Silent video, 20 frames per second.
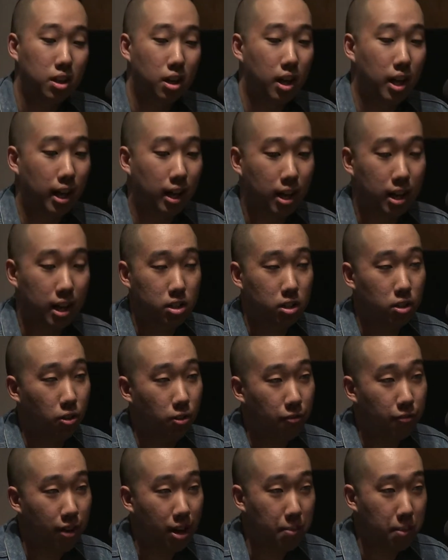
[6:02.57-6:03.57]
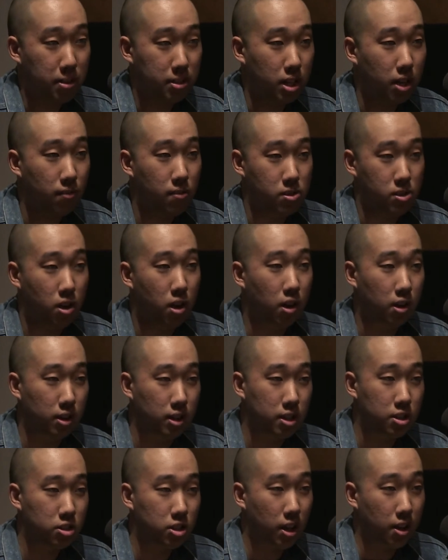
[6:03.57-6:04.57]
I to learn, find myself as an
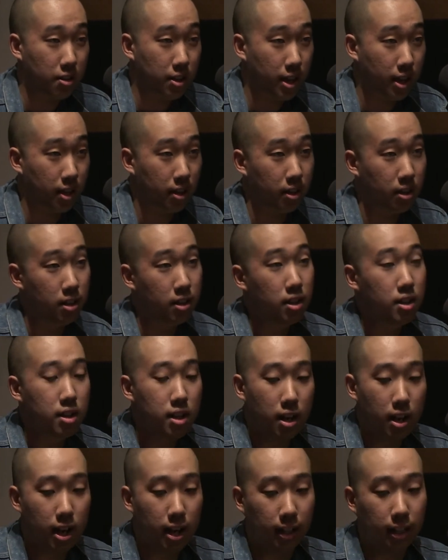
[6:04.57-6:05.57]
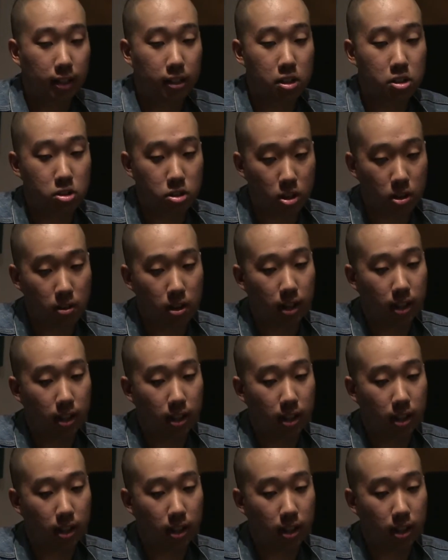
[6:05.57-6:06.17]
artist, and then I got to start.